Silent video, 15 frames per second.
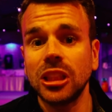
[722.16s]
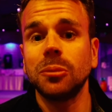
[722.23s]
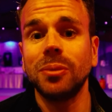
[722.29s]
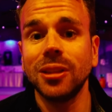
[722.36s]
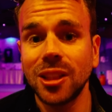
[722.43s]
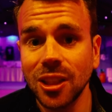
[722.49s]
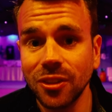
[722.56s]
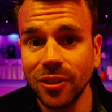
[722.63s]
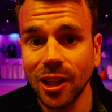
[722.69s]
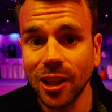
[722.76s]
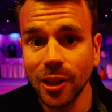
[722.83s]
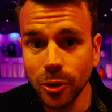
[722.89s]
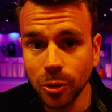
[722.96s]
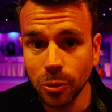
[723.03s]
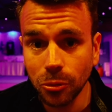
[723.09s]

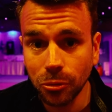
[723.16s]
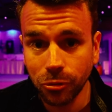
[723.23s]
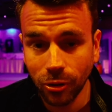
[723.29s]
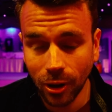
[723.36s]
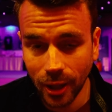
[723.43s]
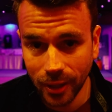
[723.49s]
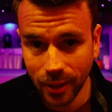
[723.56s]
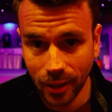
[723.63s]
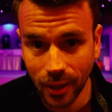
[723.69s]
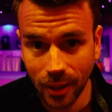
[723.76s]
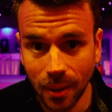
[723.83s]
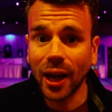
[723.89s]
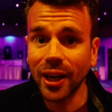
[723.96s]
specifically do Friday.